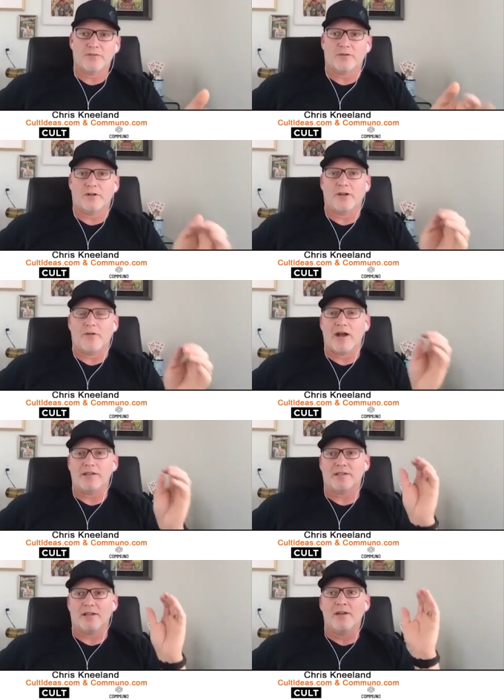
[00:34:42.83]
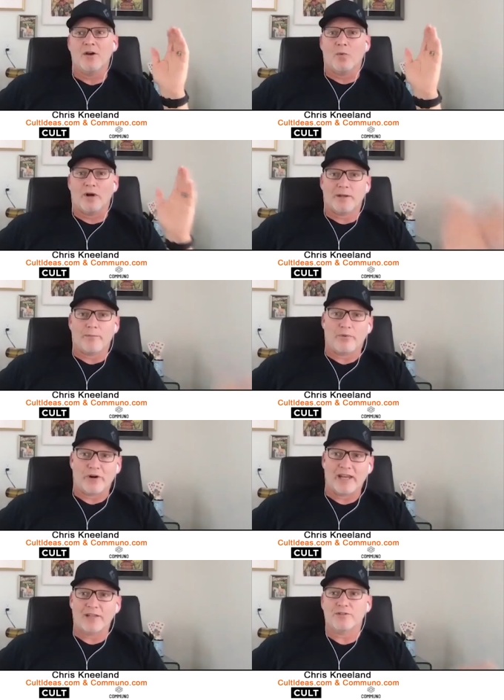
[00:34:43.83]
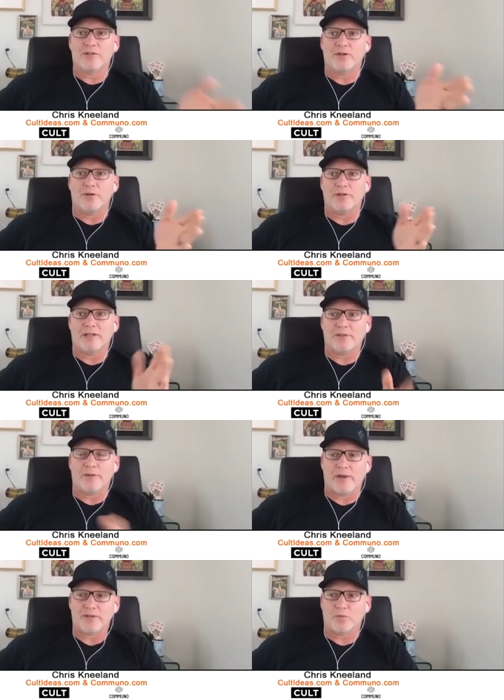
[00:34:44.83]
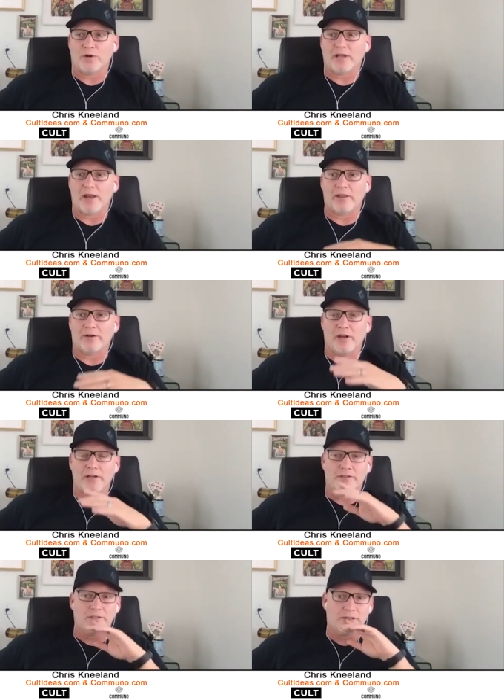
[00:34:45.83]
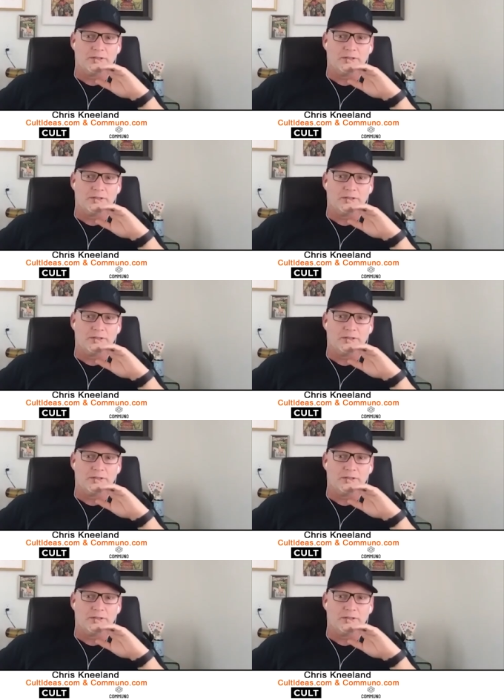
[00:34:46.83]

Or are you asking, what can brands do to get the best work out of their agencies?